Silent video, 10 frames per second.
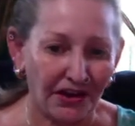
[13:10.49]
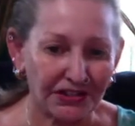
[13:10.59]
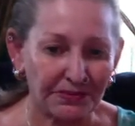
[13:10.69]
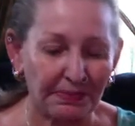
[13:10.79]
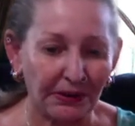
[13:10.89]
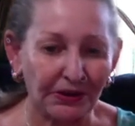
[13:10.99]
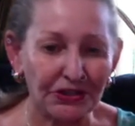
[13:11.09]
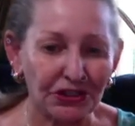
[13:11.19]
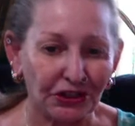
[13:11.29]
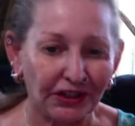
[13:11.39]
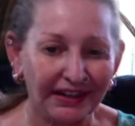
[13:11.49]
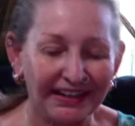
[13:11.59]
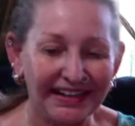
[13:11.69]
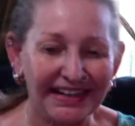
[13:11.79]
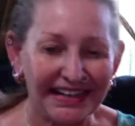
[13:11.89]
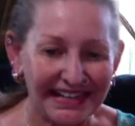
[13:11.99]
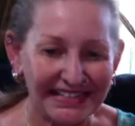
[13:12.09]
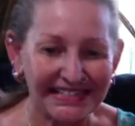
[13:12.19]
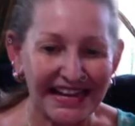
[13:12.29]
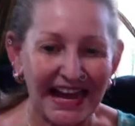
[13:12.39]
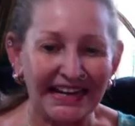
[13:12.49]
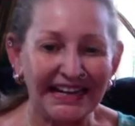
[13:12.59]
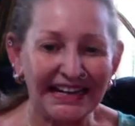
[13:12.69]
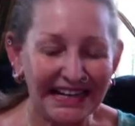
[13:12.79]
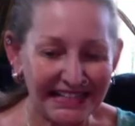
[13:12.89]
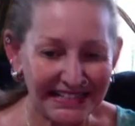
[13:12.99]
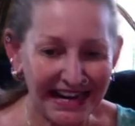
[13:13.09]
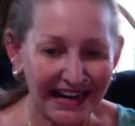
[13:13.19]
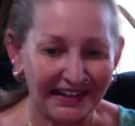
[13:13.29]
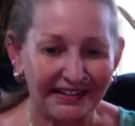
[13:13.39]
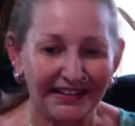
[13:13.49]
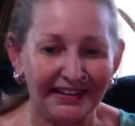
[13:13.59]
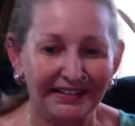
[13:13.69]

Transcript: Spiritual is that intent.